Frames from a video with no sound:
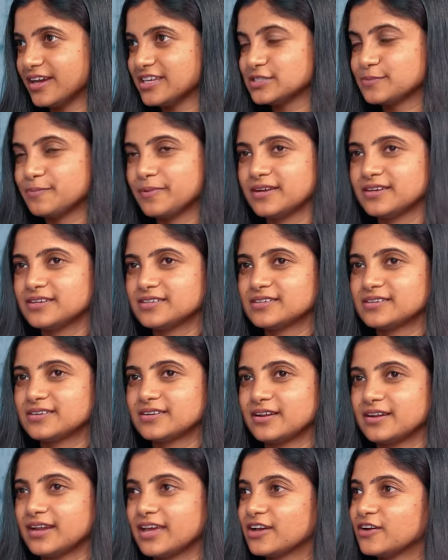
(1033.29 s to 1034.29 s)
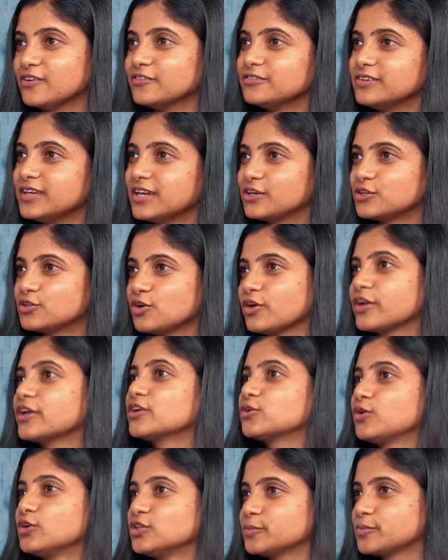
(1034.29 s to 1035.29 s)
I spent like a week
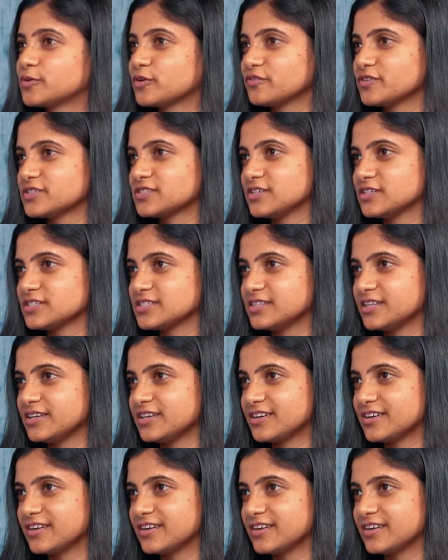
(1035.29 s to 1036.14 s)
talking to all the professors there,